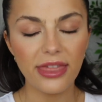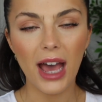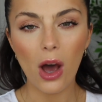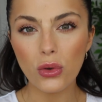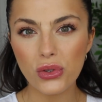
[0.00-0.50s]

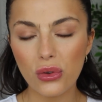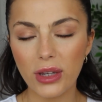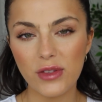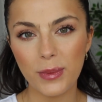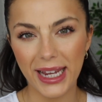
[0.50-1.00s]
That also
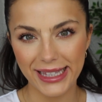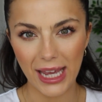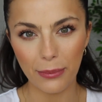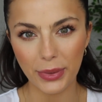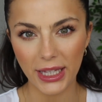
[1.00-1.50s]
gives me a
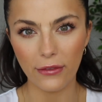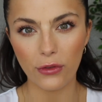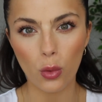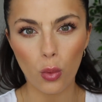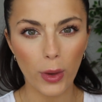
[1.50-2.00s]
template
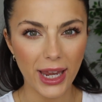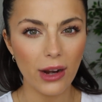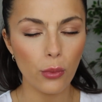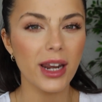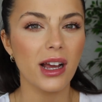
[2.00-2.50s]
from where
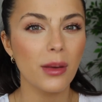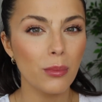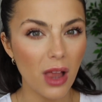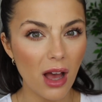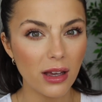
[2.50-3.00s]
I can
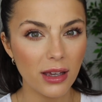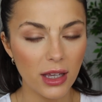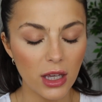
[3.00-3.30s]
pluck.